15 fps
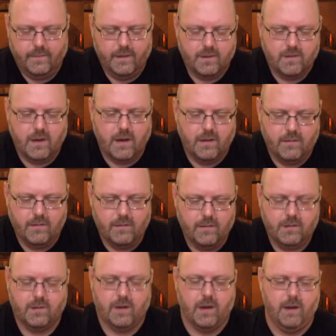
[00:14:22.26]
Let's try,
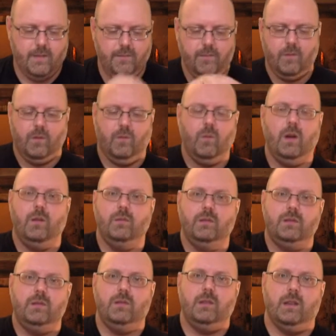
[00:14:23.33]
let's try to, well, one,
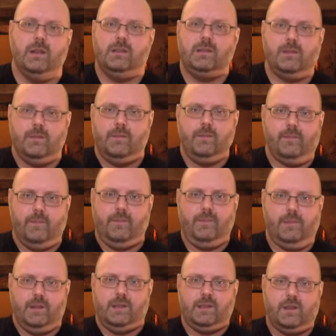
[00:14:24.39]
let's do this.
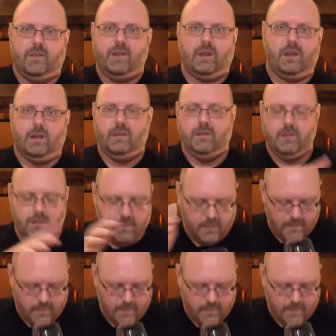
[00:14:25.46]
Let's see if I can,